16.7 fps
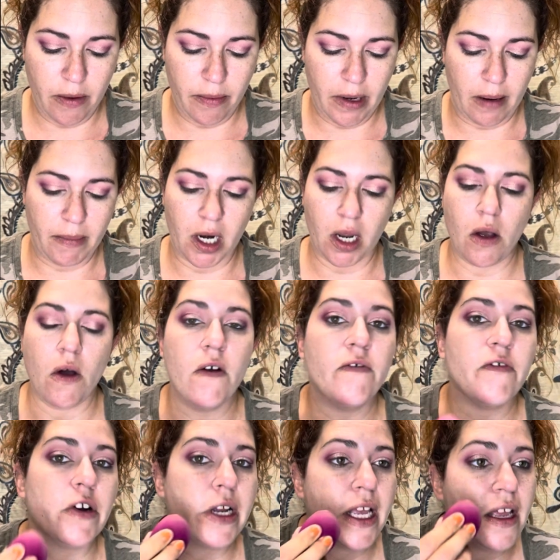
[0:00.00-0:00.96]
but I'm going to go
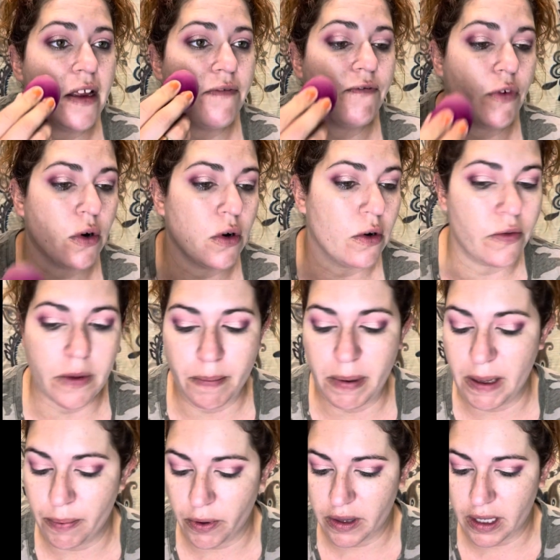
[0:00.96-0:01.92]
over it again for the
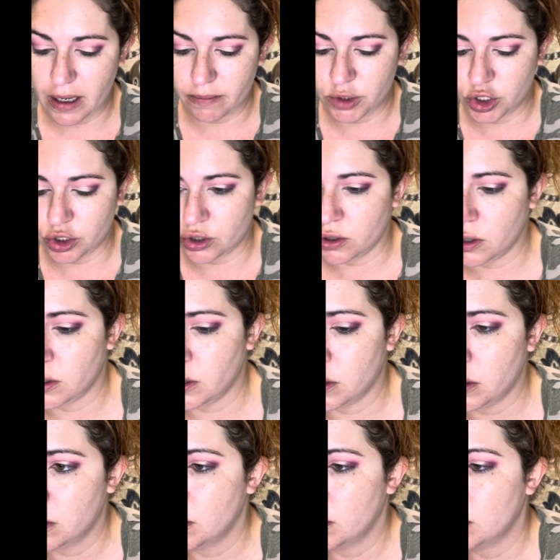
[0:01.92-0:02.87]
people that I'm sure...